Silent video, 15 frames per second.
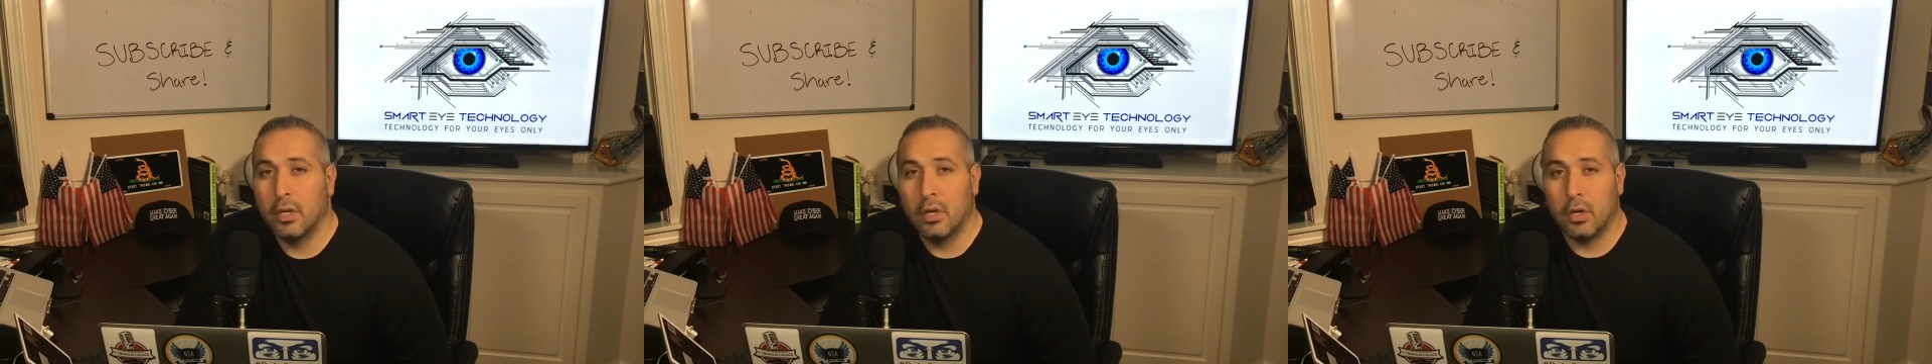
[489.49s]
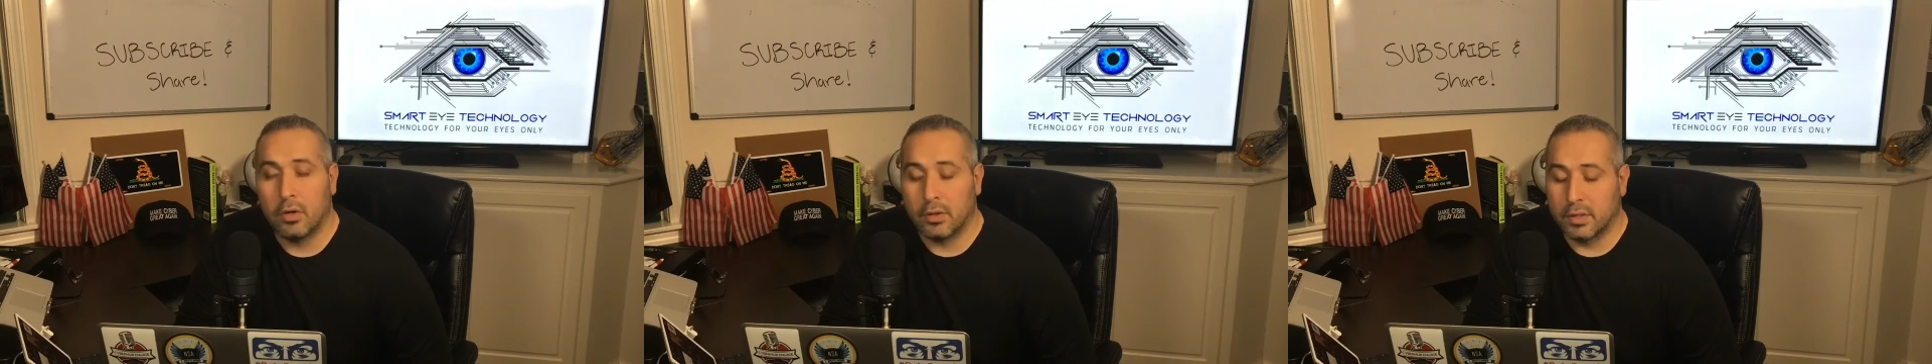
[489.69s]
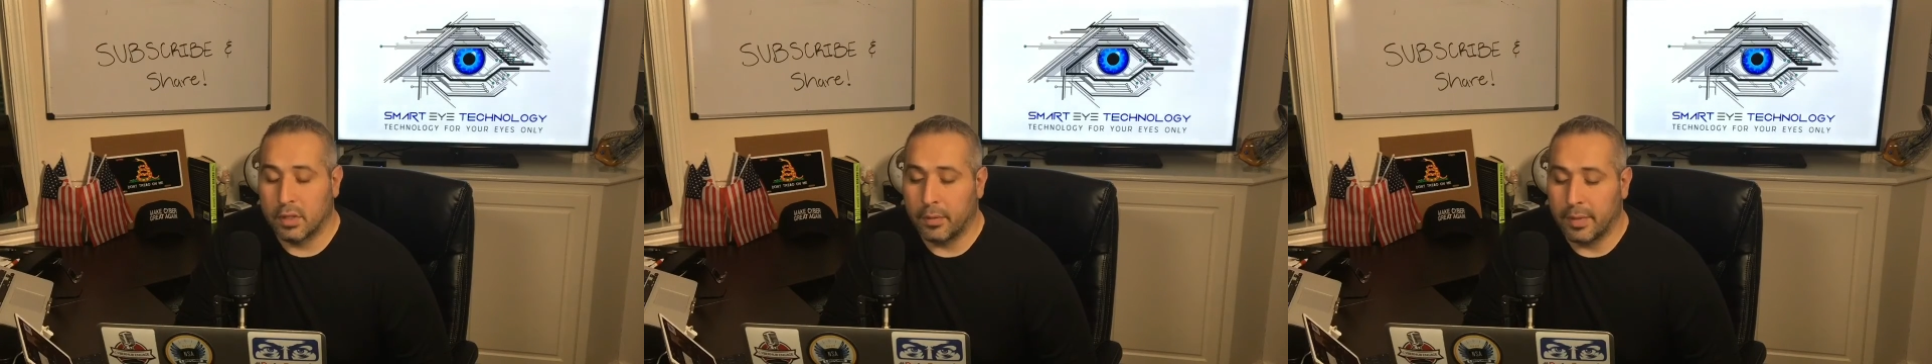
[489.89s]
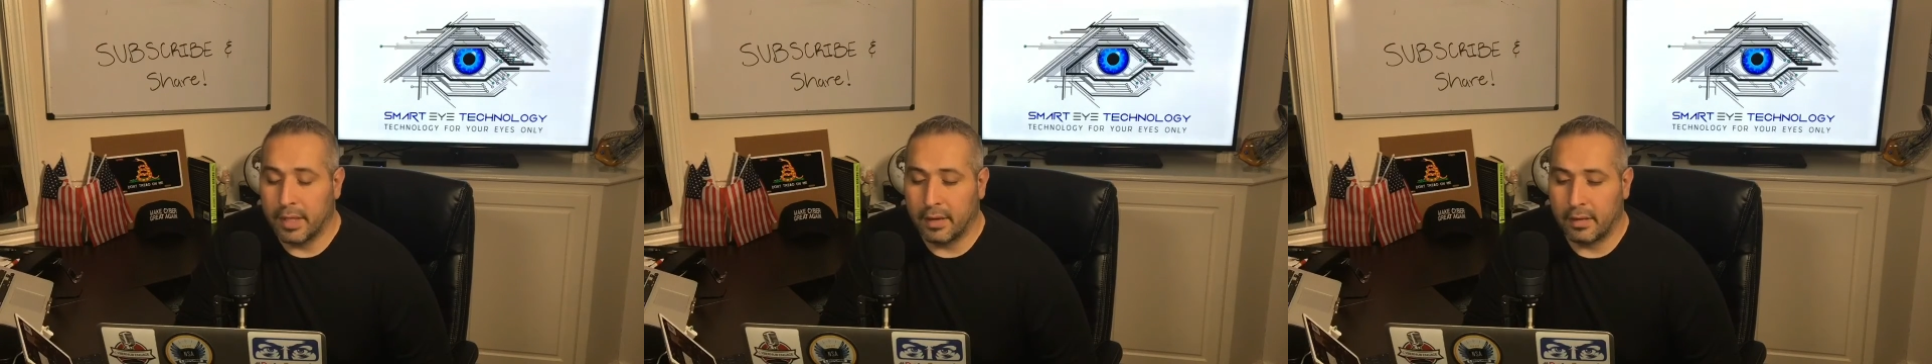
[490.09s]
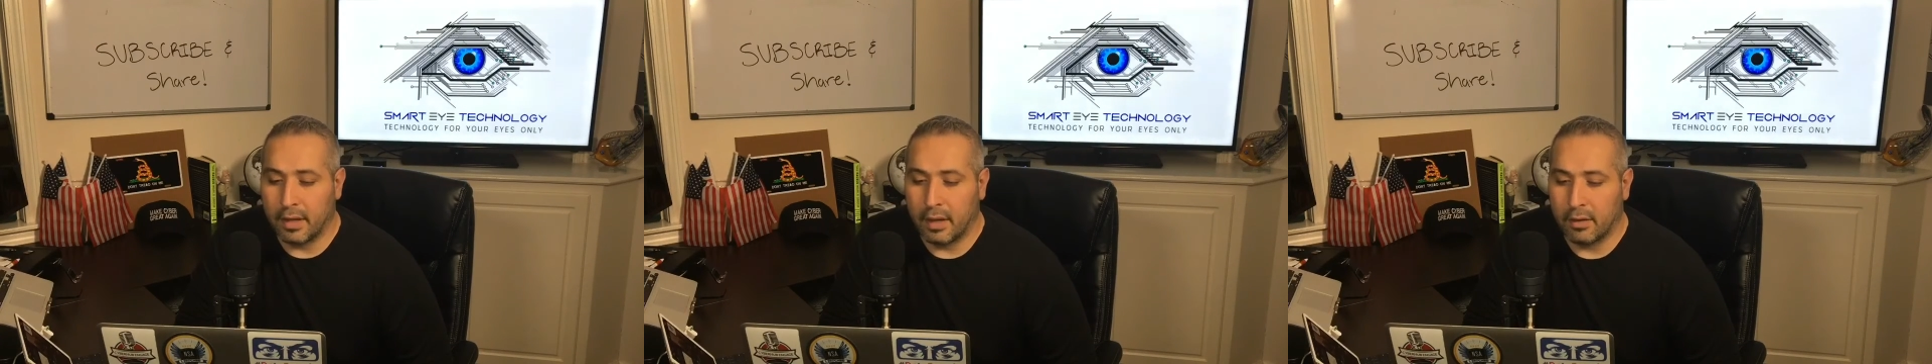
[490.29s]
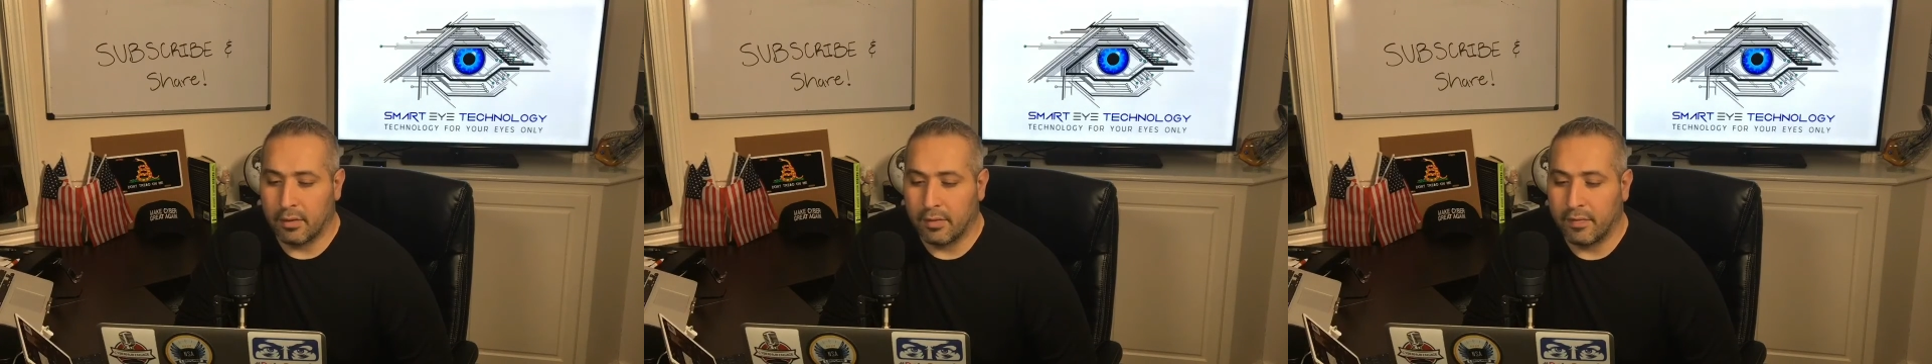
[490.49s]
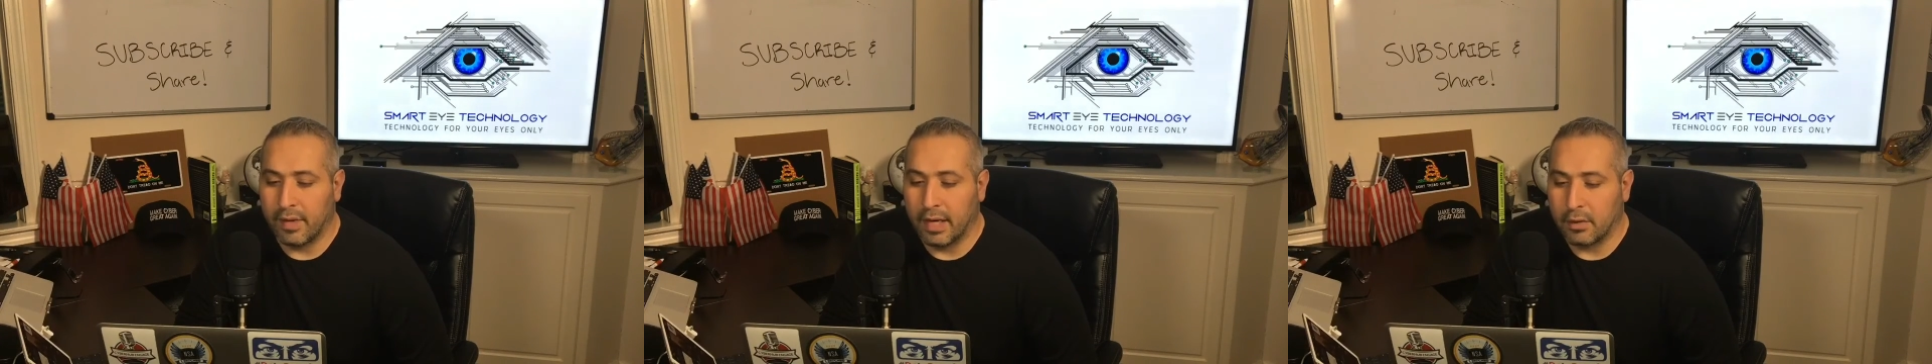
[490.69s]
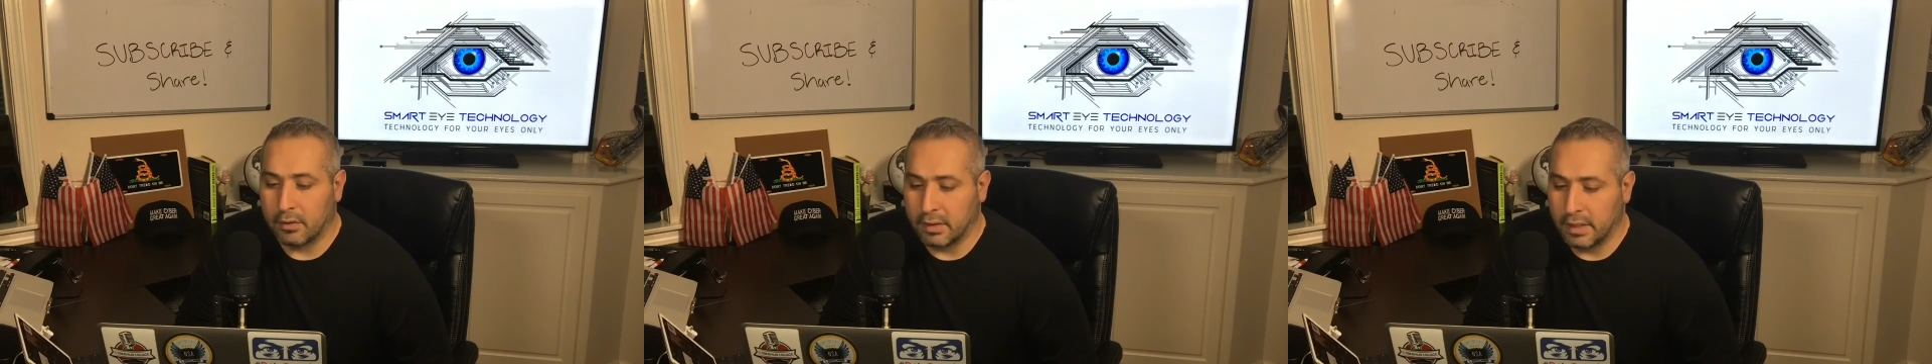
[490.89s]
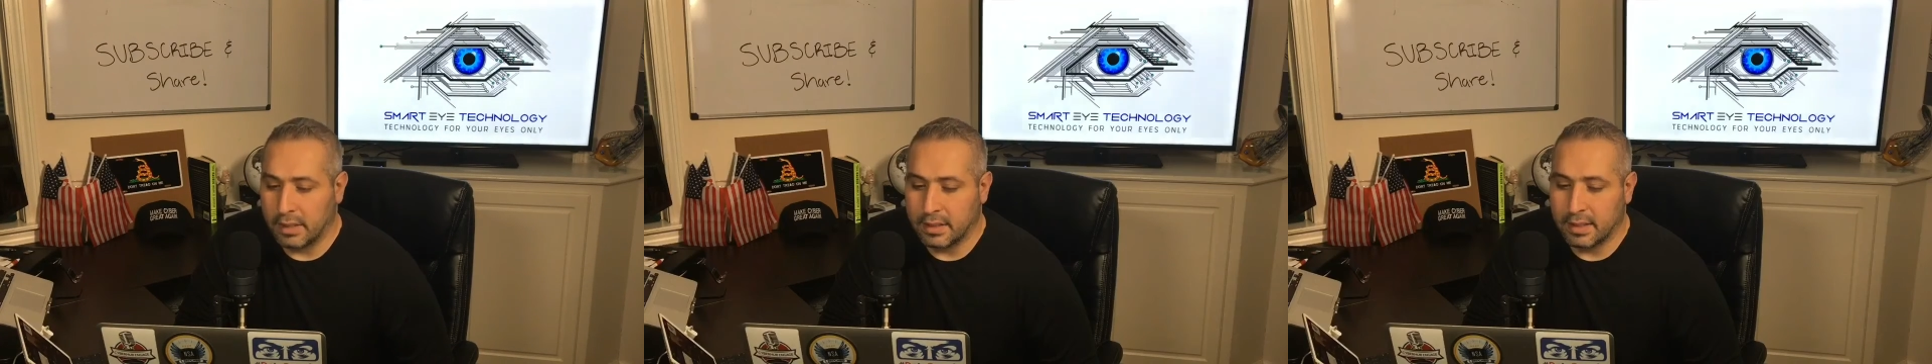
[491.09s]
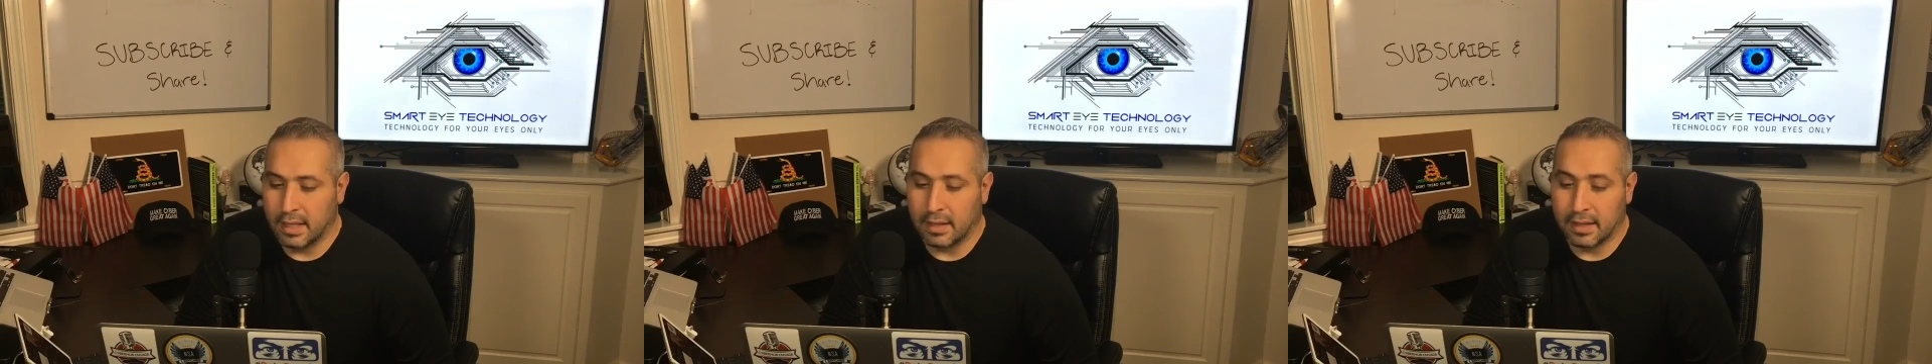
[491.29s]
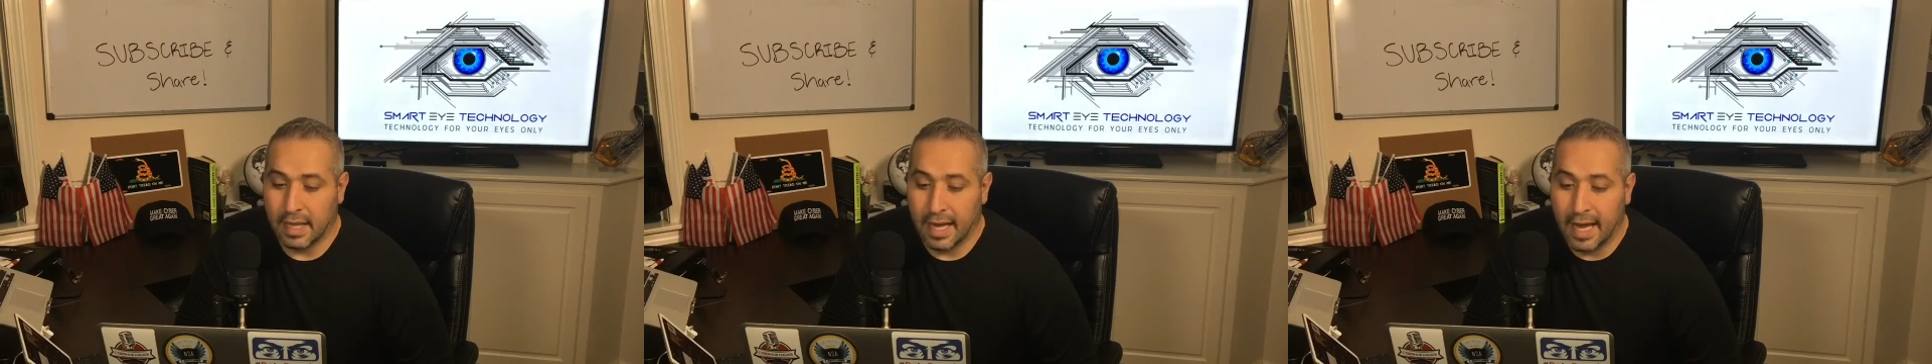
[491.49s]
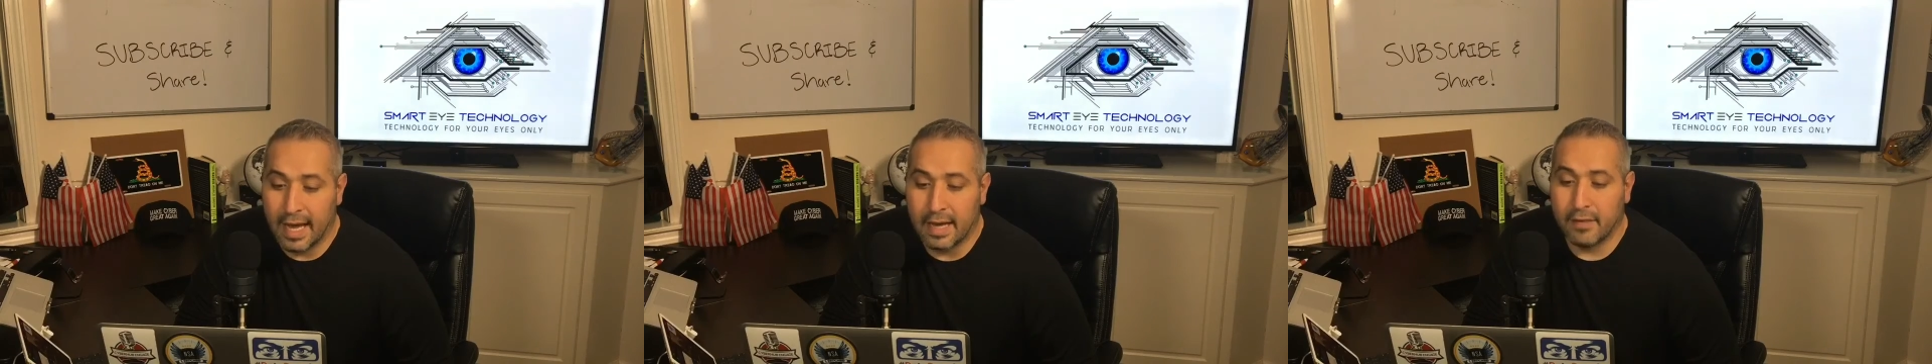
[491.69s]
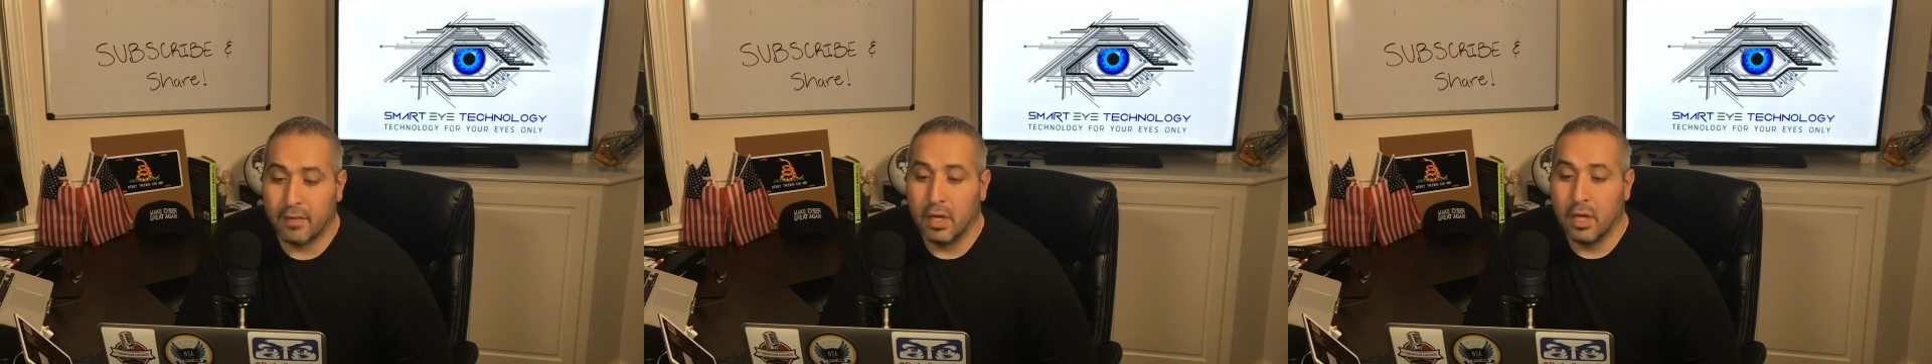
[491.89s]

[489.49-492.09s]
or so many of the other vital needs that they have.